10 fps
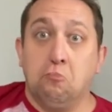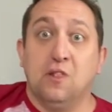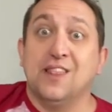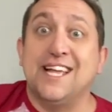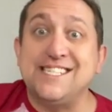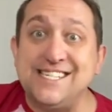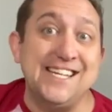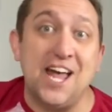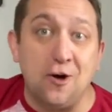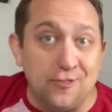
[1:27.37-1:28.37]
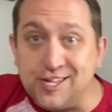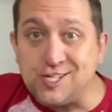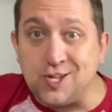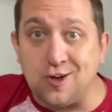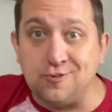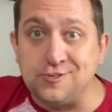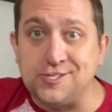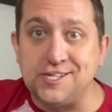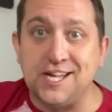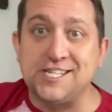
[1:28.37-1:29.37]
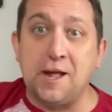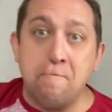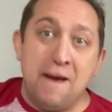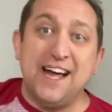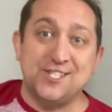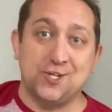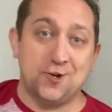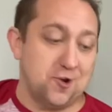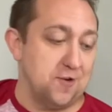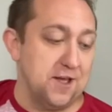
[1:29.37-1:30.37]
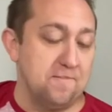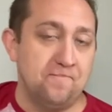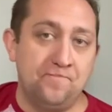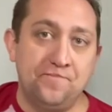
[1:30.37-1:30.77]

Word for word: let's see how this goes as I massacre Queen.